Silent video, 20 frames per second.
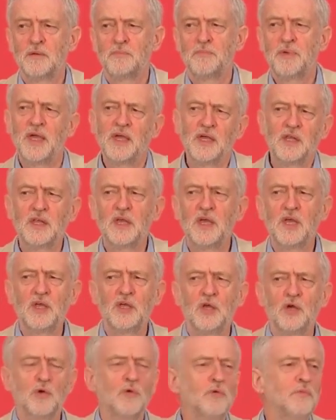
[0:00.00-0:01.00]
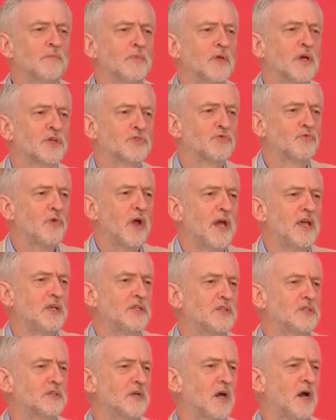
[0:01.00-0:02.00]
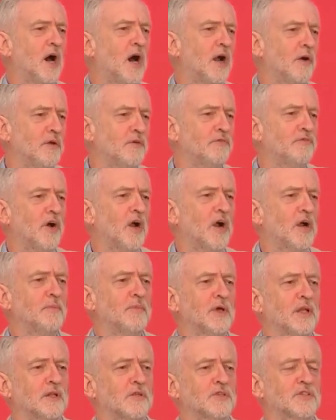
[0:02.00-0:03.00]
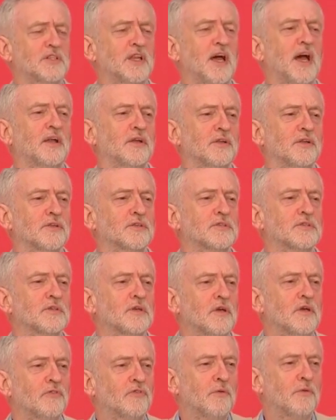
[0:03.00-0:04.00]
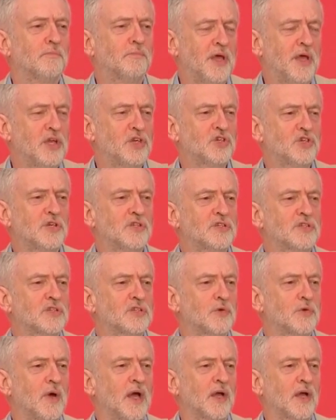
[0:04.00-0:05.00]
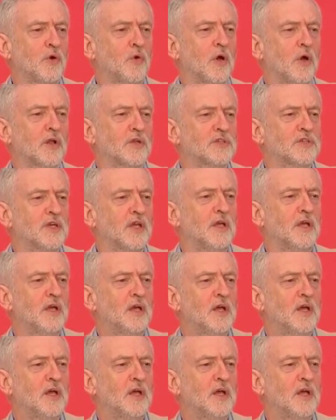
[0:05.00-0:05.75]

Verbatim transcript: Being in the EU has raised our environmental standards, from beaches to air quality,